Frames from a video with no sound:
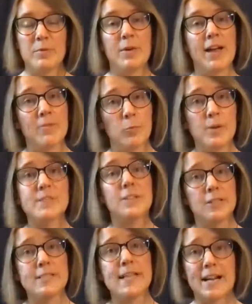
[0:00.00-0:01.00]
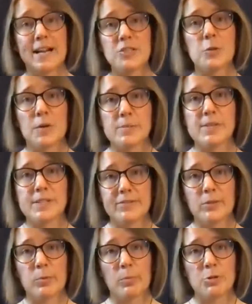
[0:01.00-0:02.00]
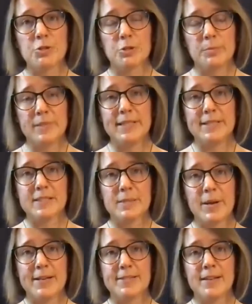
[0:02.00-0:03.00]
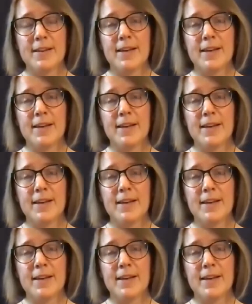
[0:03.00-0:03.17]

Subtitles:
And we have ones that are attached to our specific promotional media space.